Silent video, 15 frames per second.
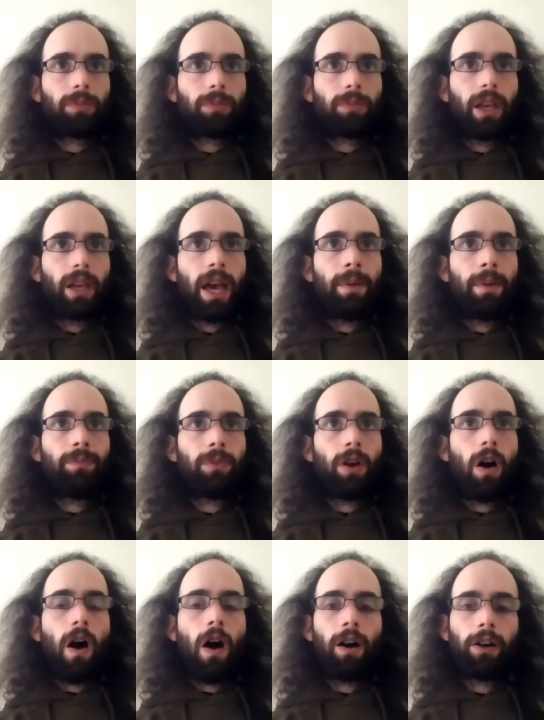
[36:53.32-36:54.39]
Um,
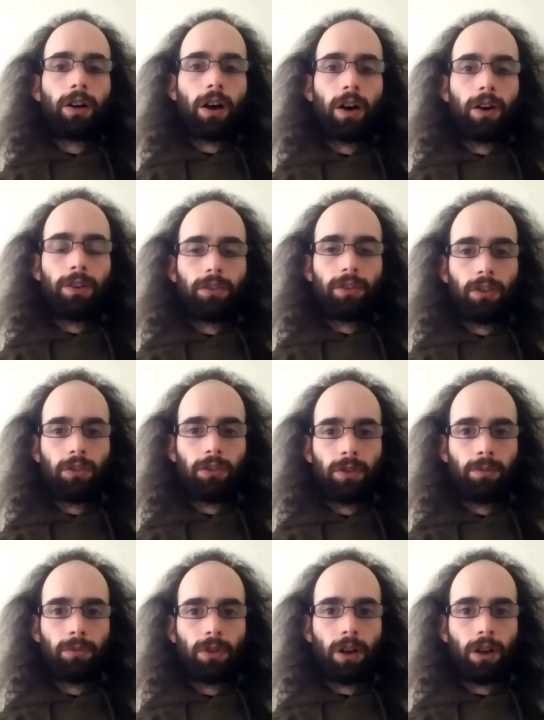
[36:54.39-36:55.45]
our current
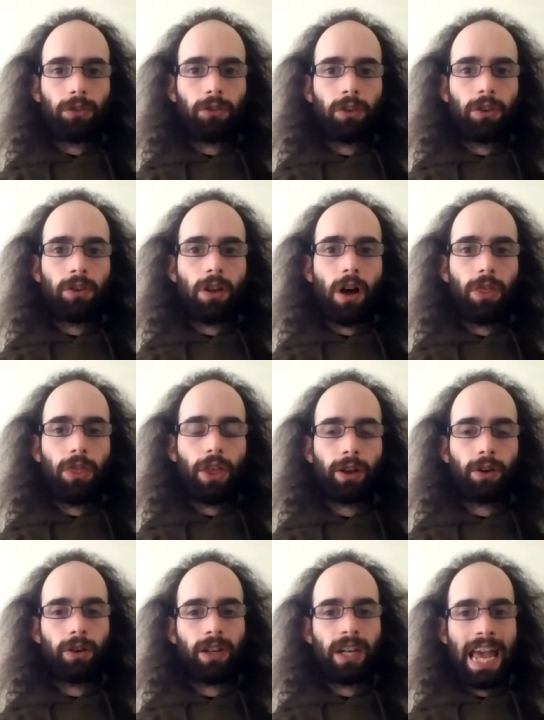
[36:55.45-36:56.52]
system does nothing
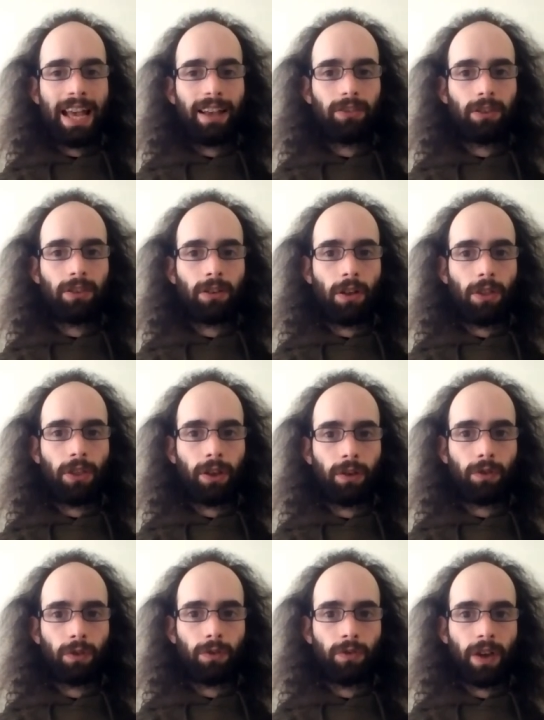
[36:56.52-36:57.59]
or next to nothing
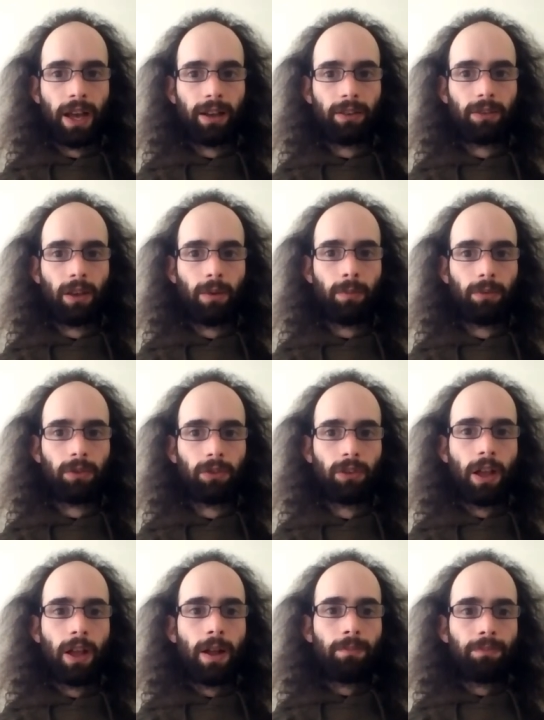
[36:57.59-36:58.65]
for victims.
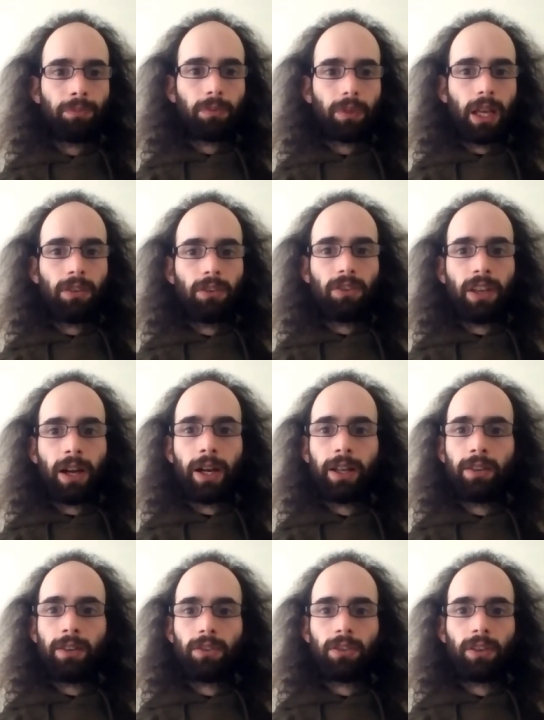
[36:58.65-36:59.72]
In
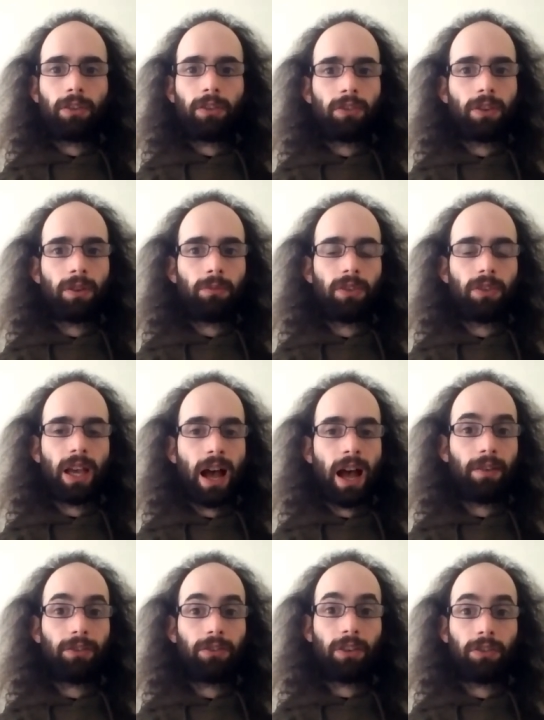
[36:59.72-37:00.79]
certain systems, they
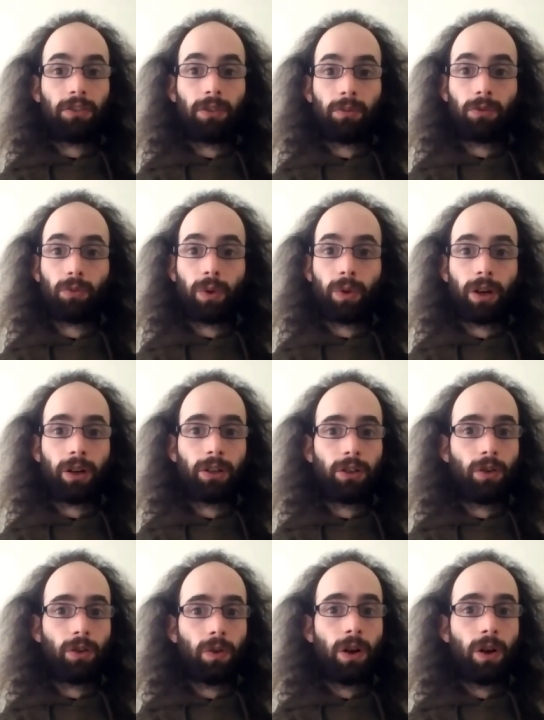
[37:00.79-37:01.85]
have systems where, you know,